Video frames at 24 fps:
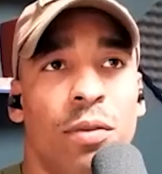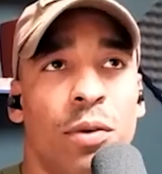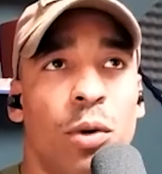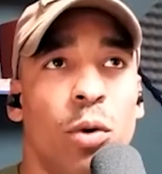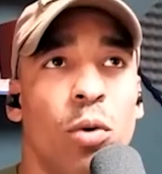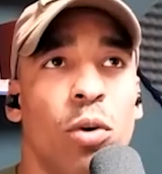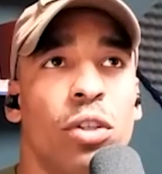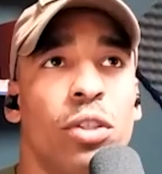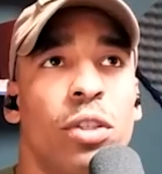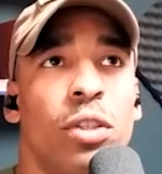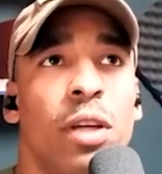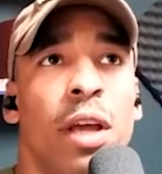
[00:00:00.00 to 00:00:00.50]

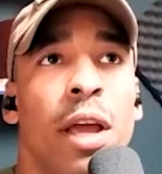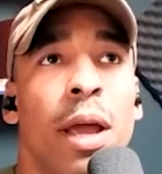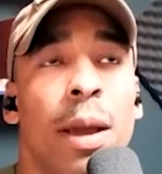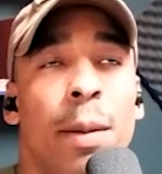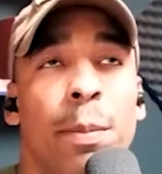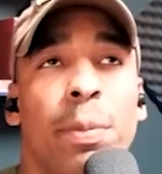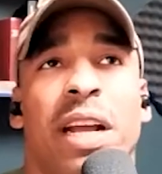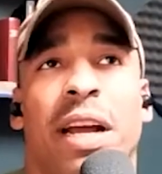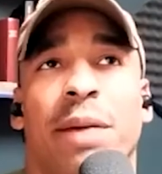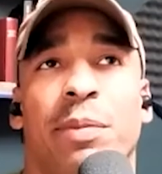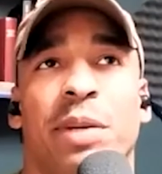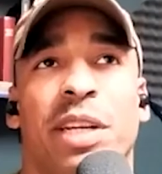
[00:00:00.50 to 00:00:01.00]
course.
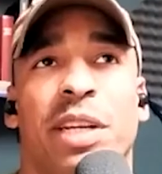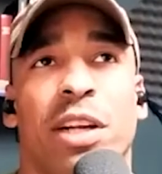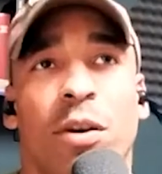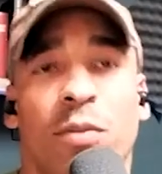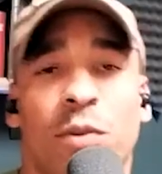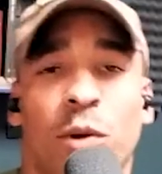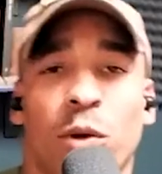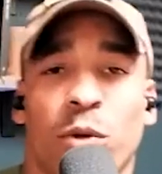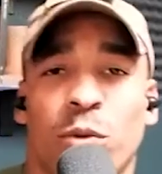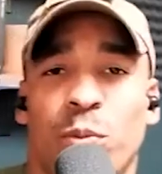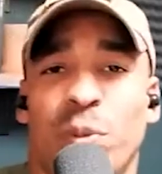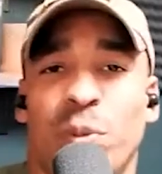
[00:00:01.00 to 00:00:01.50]
But I mean, of
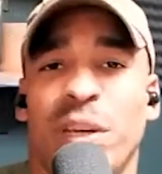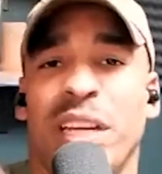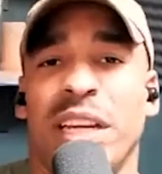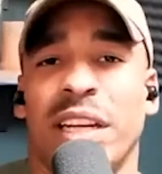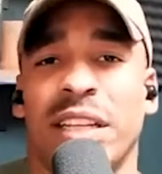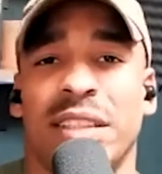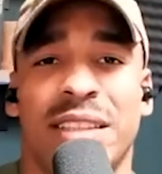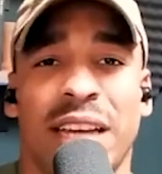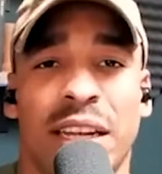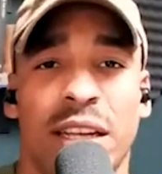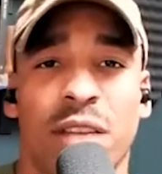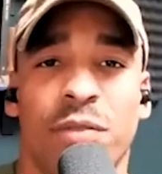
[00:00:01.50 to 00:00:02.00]
course, being
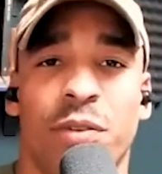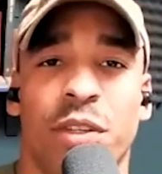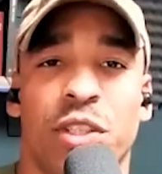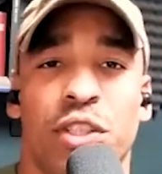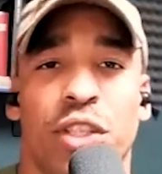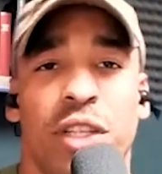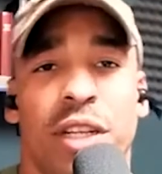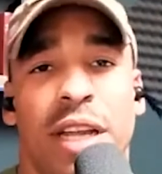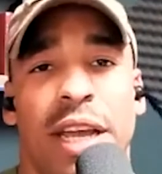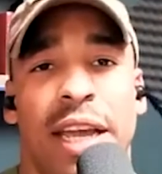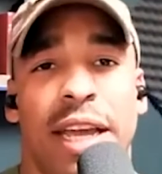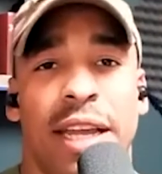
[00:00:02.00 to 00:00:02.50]
in
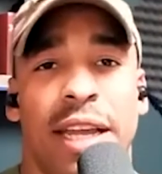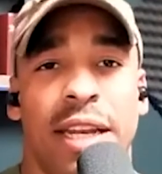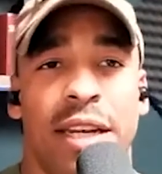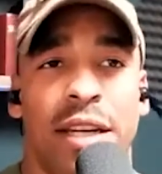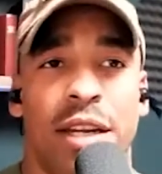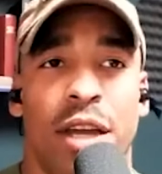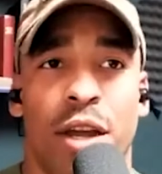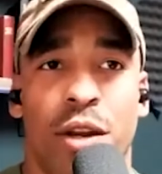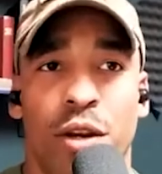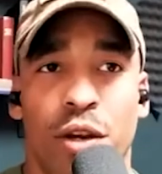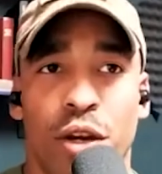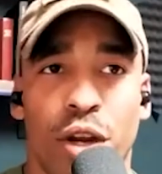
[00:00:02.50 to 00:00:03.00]
television and
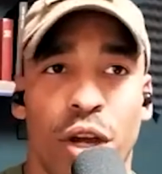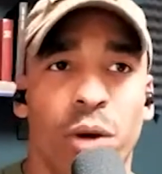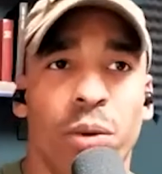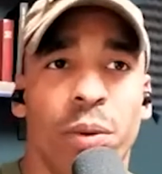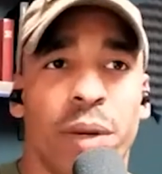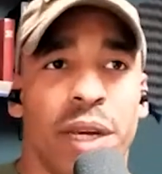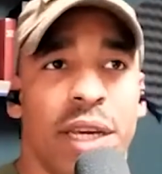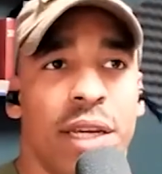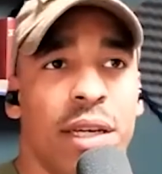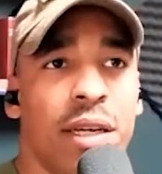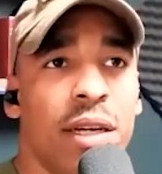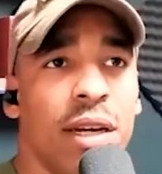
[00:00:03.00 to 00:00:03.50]

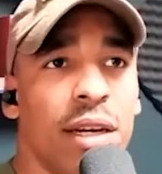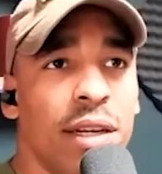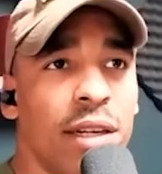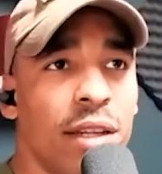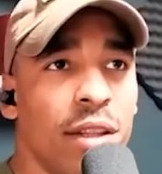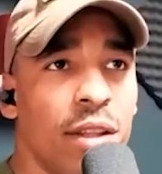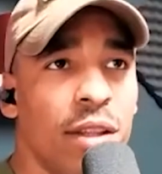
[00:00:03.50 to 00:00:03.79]
knowing kind of